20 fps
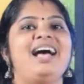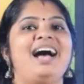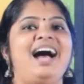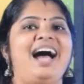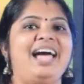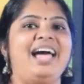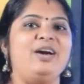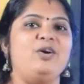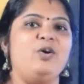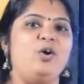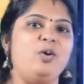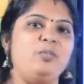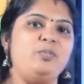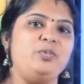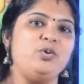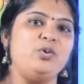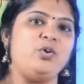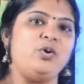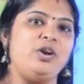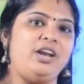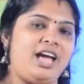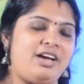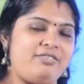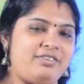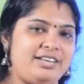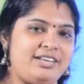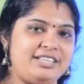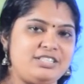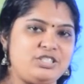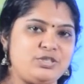I hope you all have
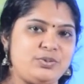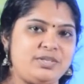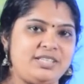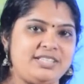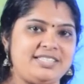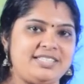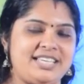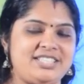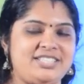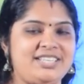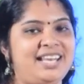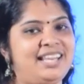understood this session.